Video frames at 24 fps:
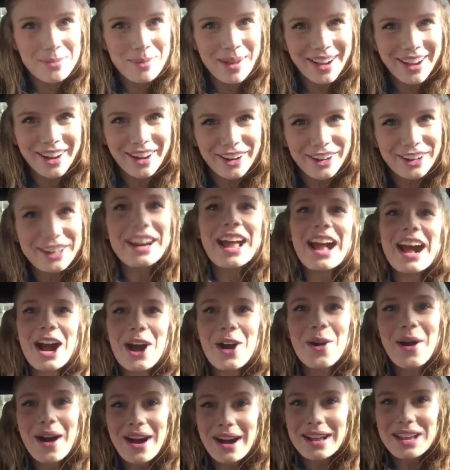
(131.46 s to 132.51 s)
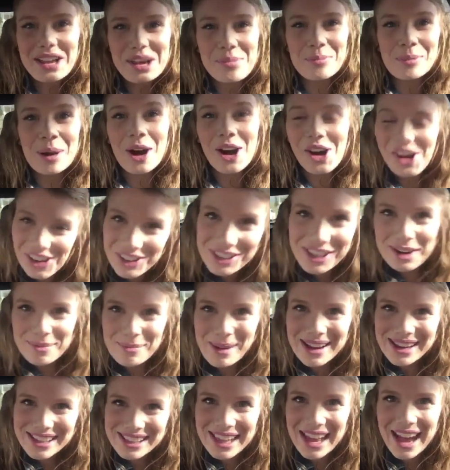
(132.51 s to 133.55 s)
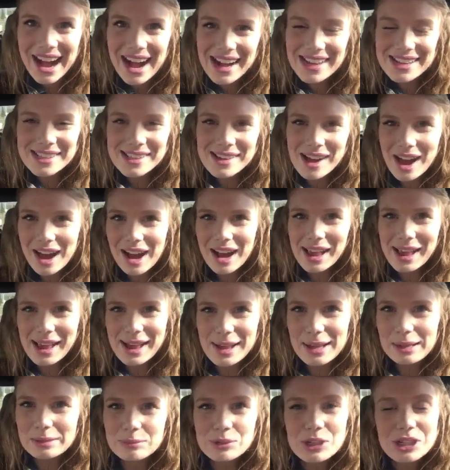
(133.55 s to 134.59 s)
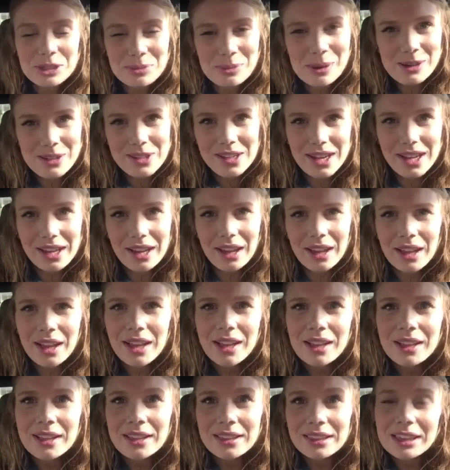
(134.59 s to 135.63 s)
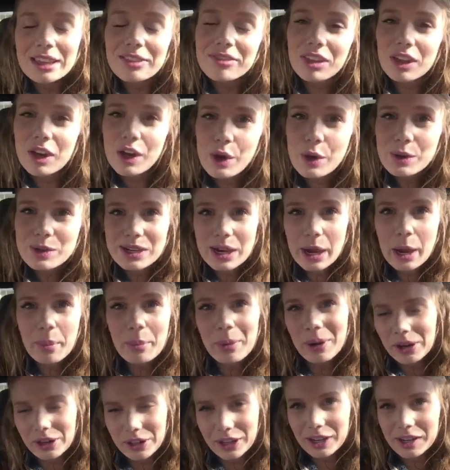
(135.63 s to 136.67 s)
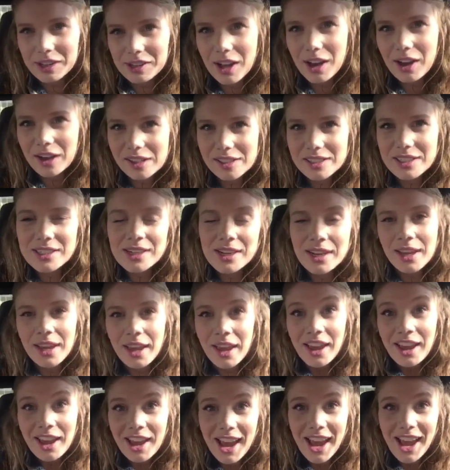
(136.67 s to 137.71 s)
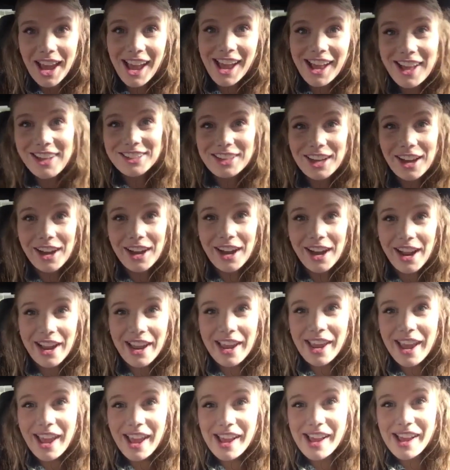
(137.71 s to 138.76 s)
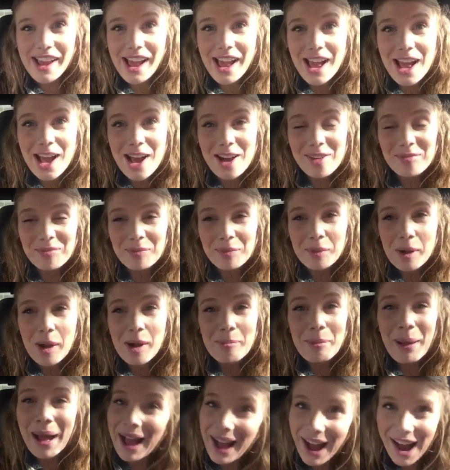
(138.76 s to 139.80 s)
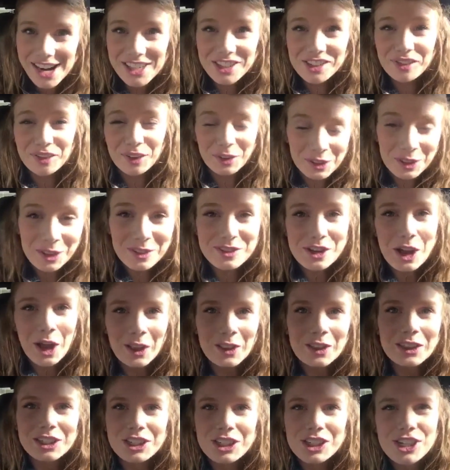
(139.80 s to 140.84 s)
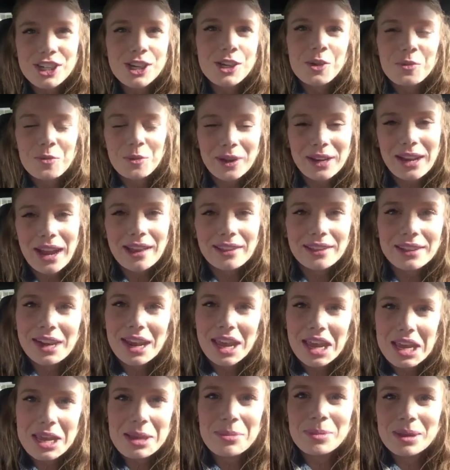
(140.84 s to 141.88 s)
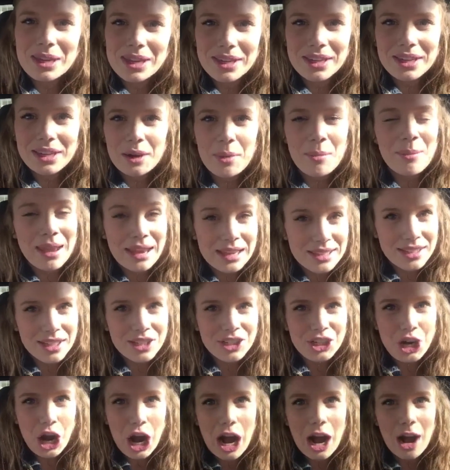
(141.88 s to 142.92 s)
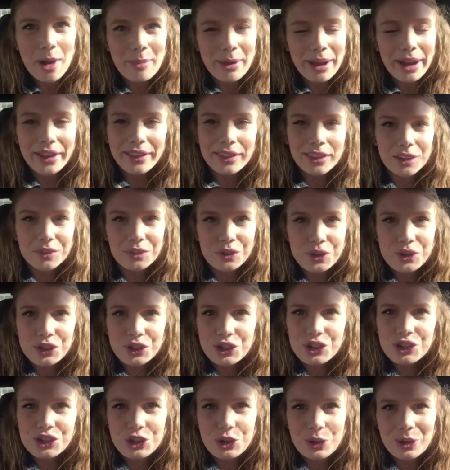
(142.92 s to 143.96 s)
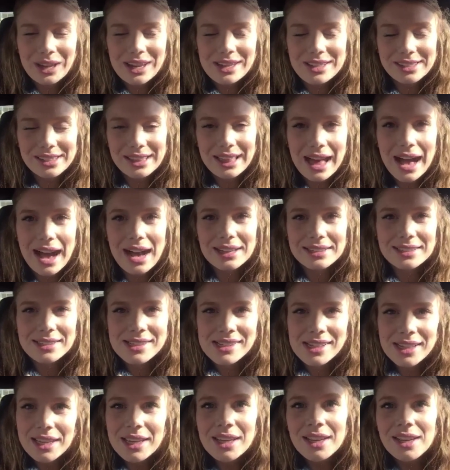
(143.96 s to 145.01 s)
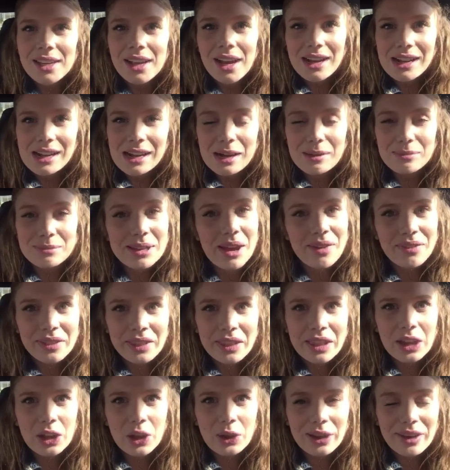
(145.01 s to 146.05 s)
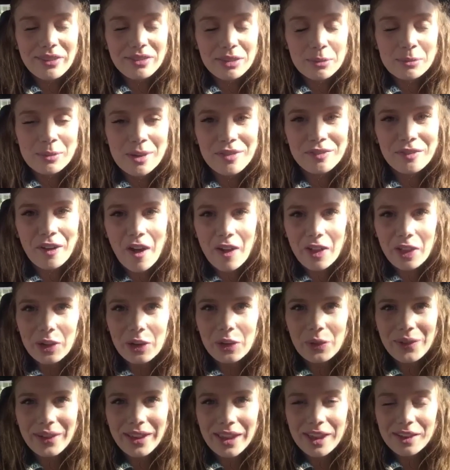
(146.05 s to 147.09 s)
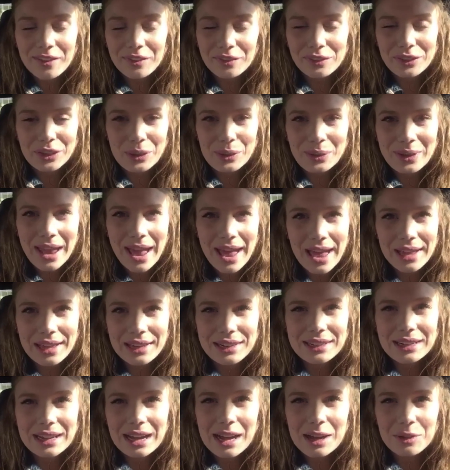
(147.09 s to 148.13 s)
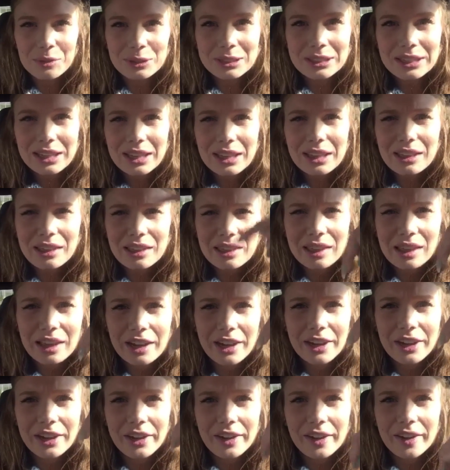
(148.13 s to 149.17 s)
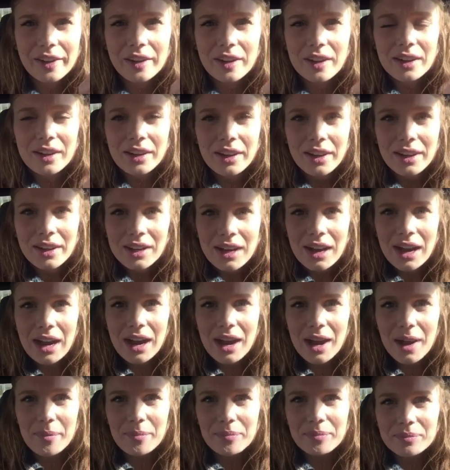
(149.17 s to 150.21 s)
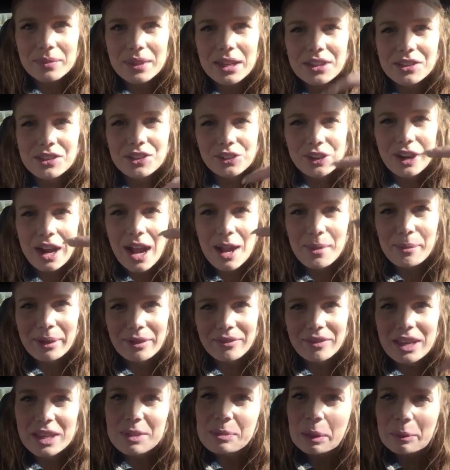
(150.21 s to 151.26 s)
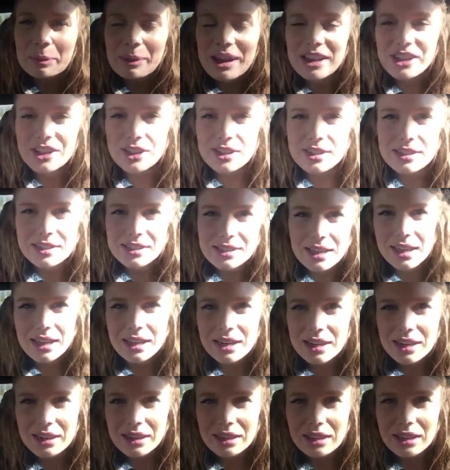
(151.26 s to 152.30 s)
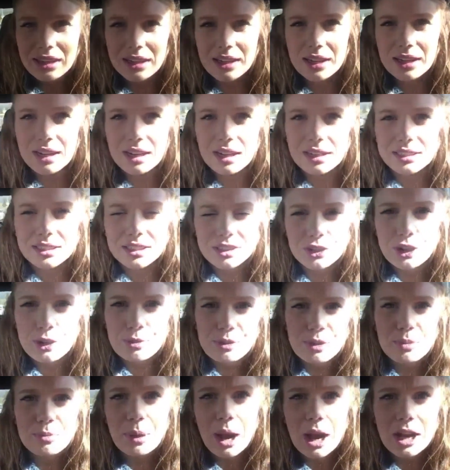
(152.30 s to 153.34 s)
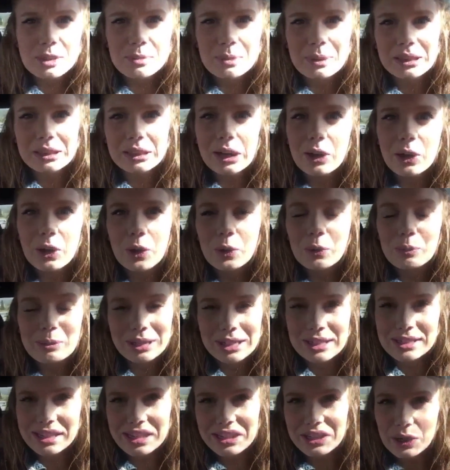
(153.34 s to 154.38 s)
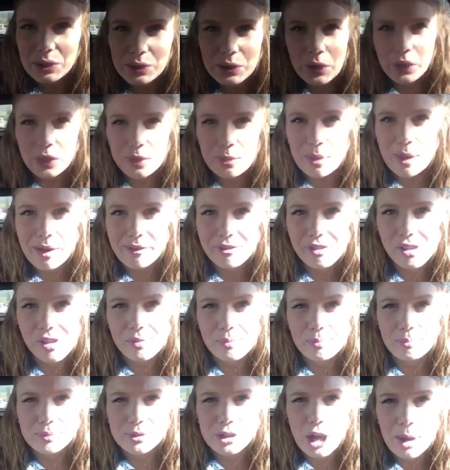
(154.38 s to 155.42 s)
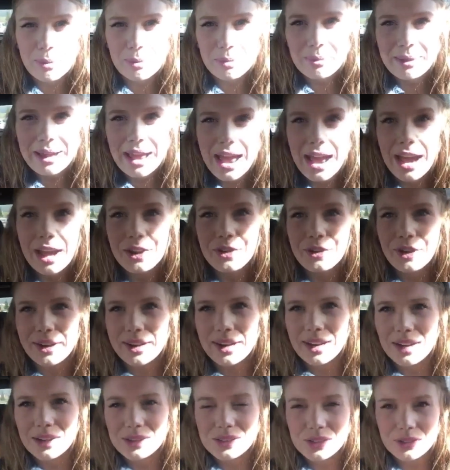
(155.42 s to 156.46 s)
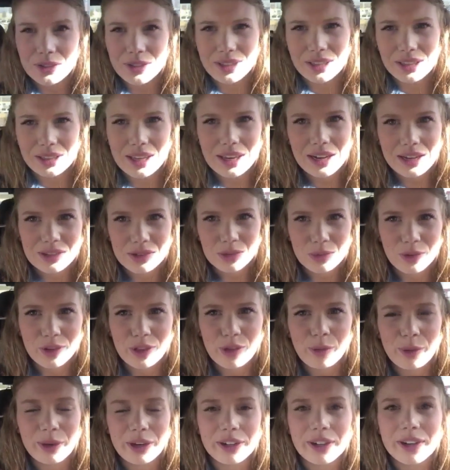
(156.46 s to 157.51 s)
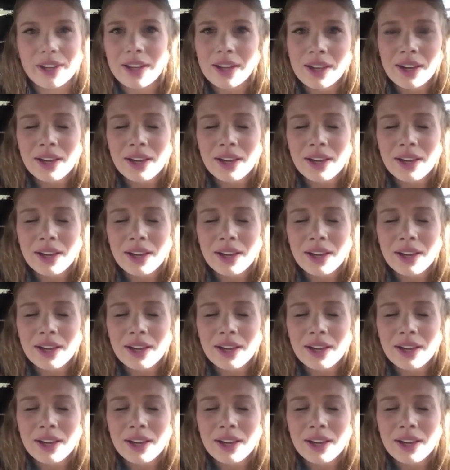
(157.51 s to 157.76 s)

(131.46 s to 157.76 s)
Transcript: in my car now. I am all done my class. I am just about to leave the hotel parking lot. And I am packed full of knowledge. Raquel and Amy did an amazing job at the Fusion Showcase class. Definitely go give them a follow if you can. I will link their Instagram and Facebook pages in the description box below, because I don't know them off the top of my head right now. Sorry, the lighting is really weird.